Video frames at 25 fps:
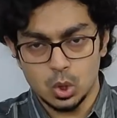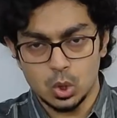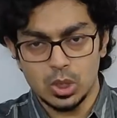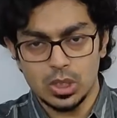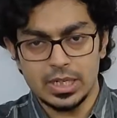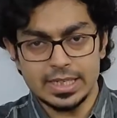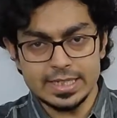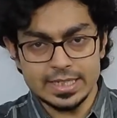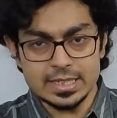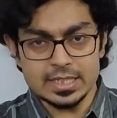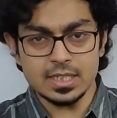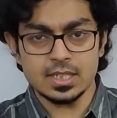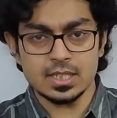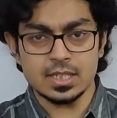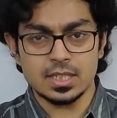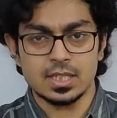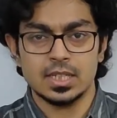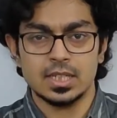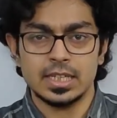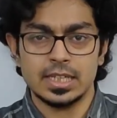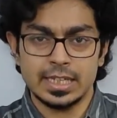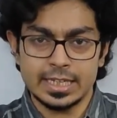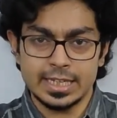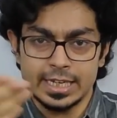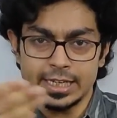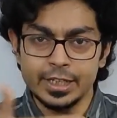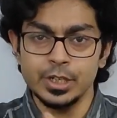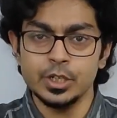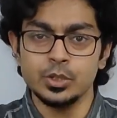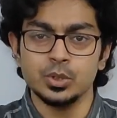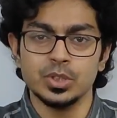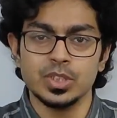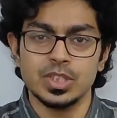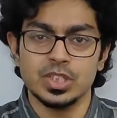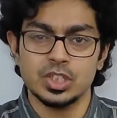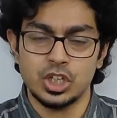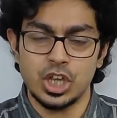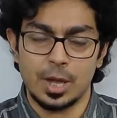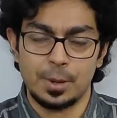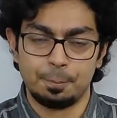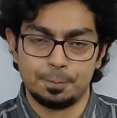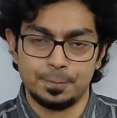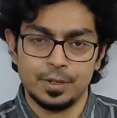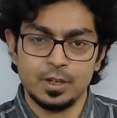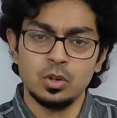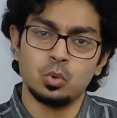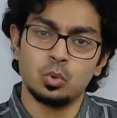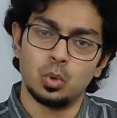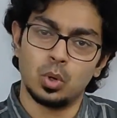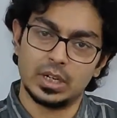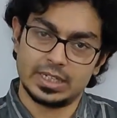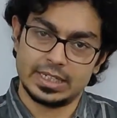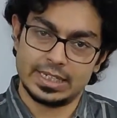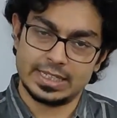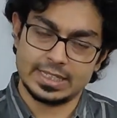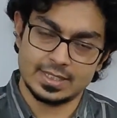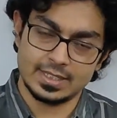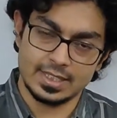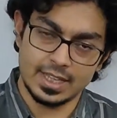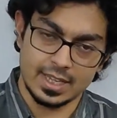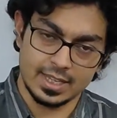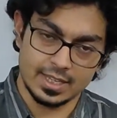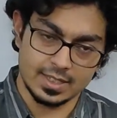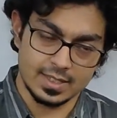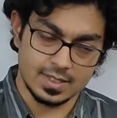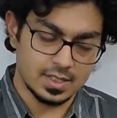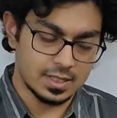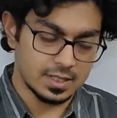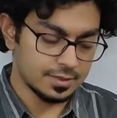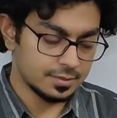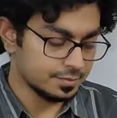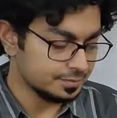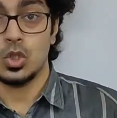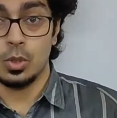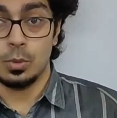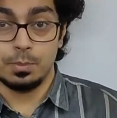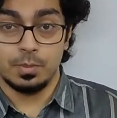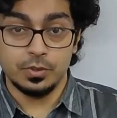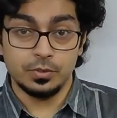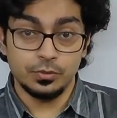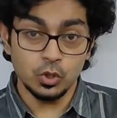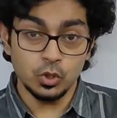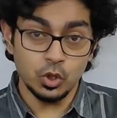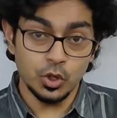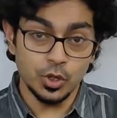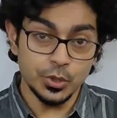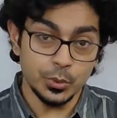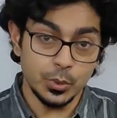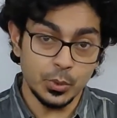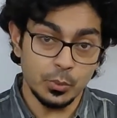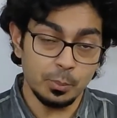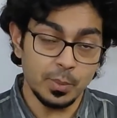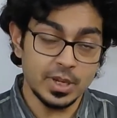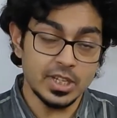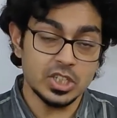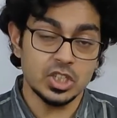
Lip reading: let us get into this chapter, what it says. So before going to my